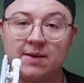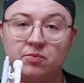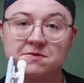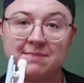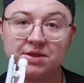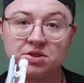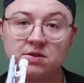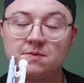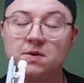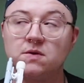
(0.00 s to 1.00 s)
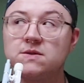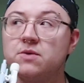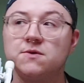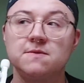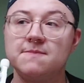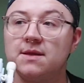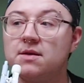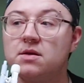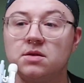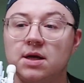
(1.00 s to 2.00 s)
name was mentioned, because that was something
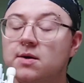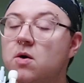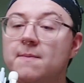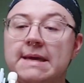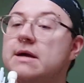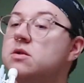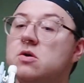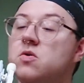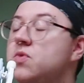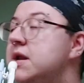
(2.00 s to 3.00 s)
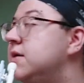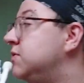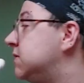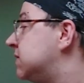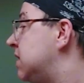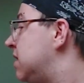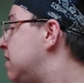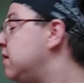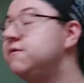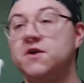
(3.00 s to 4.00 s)
that got me a lot when I was
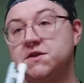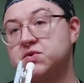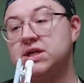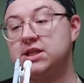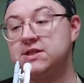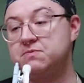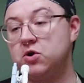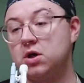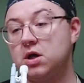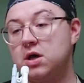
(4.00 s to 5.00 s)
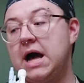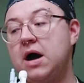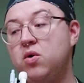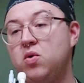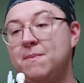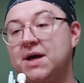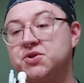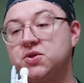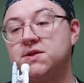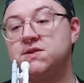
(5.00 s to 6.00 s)
first reading this book, how
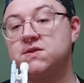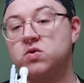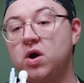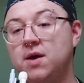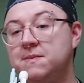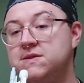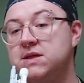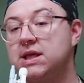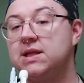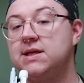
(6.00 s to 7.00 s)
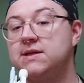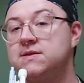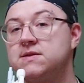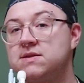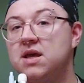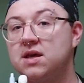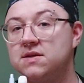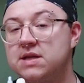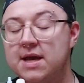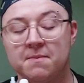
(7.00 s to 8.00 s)
Patroclus describes Achilles saying
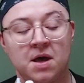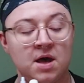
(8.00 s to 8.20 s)
his name.